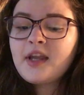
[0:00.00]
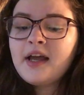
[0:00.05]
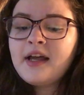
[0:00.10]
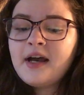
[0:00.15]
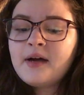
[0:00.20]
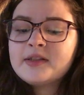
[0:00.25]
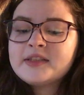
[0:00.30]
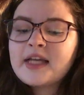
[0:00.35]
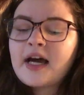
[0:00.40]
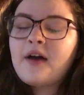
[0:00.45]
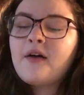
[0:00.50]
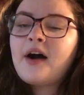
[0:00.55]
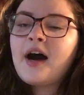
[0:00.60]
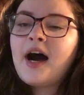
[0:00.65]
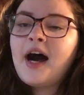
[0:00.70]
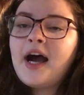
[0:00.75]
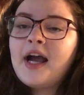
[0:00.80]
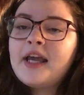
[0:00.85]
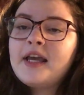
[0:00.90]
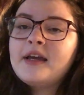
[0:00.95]
that was how
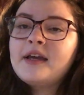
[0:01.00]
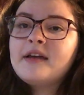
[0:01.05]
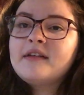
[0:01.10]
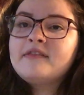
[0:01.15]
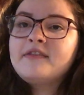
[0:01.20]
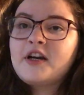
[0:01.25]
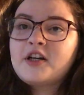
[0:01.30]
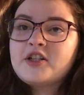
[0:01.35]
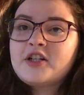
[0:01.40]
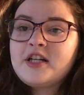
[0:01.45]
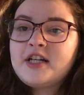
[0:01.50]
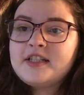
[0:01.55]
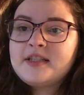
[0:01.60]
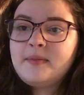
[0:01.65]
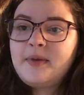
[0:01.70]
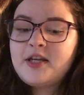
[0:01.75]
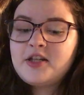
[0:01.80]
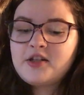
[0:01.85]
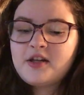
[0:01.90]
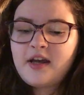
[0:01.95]
I functioned as
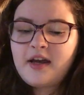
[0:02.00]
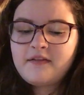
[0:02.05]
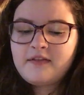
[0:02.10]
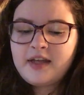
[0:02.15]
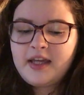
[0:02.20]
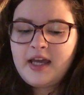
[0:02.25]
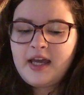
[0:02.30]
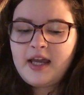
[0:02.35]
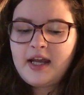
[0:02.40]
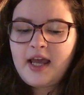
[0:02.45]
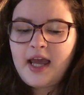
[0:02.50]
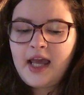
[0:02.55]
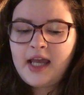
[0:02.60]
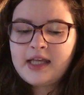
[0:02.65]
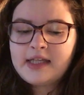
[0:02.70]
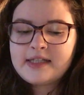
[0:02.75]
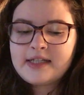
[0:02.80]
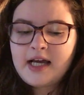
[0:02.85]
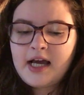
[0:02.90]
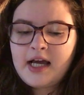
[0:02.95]
a patient advocate.
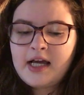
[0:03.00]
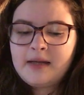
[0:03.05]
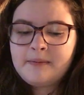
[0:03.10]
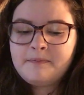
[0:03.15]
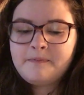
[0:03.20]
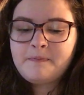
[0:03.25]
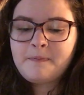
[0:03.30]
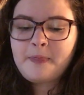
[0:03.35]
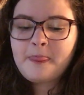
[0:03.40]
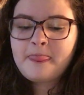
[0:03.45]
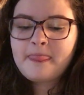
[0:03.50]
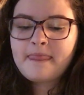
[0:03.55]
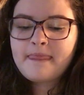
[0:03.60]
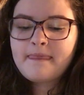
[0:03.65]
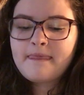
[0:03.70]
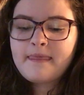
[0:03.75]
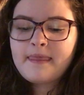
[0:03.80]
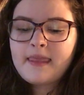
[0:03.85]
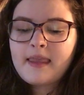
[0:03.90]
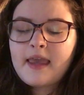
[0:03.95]
And
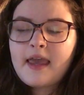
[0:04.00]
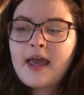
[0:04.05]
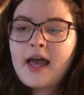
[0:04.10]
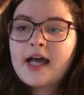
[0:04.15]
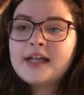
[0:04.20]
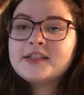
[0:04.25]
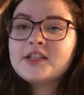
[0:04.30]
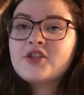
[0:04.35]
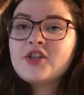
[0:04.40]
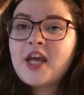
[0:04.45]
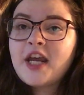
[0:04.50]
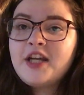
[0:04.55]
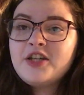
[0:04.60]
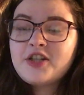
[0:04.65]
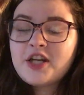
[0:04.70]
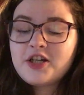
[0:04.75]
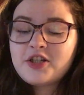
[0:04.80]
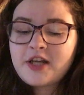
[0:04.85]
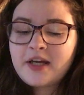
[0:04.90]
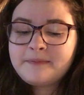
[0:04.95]
as a
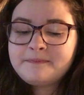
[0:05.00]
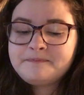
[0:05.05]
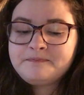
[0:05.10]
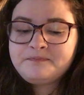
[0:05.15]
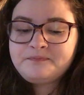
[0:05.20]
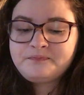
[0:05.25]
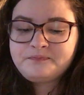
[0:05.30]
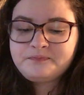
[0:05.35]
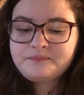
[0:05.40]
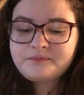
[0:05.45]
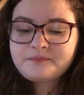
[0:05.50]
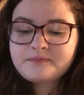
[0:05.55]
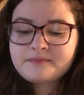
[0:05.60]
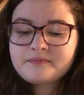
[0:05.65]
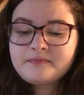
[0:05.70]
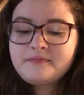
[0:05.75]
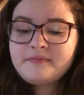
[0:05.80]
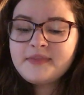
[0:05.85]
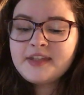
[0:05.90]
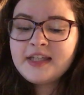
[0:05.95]
change agent,
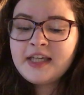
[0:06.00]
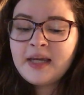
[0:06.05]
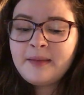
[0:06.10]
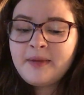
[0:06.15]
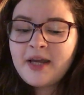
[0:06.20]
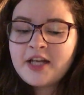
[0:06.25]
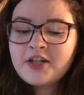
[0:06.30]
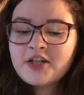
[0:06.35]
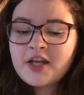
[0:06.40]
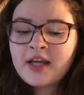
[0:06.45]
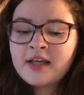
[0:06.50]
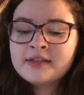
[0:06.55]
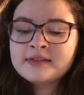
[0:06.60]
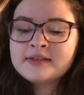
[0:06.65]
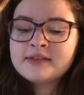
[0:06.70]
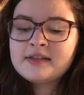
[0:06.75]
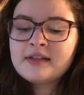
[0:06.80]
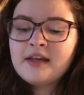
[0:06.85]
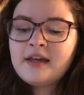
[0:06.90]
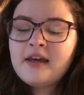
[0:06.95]
Kim
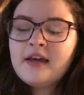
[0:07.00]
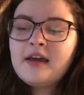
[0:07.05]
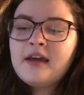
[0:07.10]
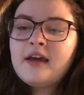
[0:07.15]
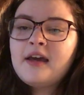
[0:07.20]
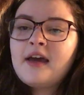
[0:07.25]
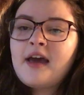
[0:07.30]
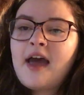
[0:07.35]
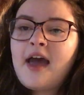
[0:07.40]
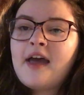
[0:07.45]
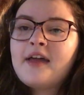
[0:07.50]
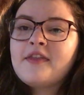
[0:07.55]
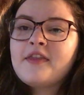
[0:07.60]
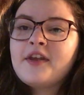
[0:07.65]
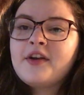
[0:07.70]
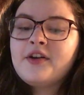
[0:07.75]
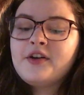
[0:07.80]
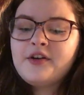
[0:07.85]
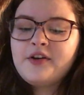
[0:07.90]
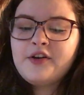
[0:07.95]
Hitchings
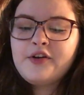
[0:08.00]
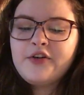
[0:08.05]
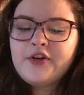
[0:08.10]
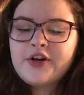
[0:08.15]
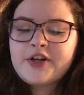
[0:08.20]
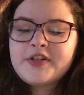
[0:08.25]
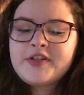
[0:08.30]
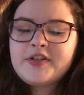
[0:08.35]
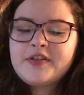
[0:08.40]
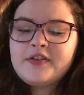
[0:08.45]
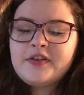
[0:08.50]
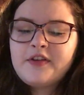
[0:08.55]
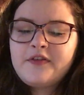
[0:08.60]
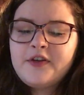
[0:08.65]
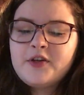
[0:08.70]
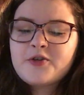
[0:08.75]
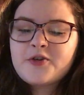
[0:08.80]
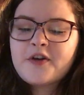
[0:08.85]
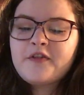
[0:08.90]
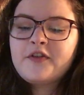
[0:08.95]
and the
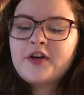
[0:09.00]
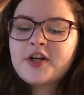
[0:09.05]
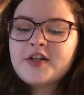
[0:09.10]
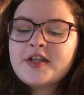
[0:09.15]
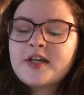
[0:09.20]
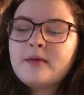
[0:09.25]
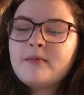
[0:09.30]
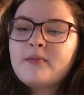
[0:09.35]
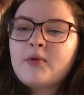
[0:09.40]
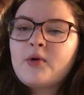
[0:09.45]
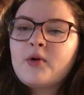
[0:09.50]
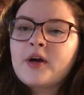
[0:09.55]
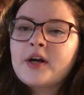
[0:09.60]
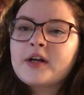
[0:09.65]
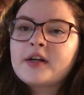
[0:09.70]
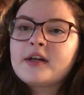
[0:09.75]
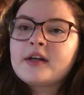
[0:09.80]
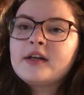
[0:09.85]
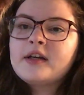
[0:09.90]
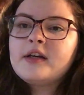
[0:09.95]
Future of Nursing
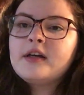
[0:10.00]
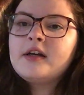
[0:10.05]
Board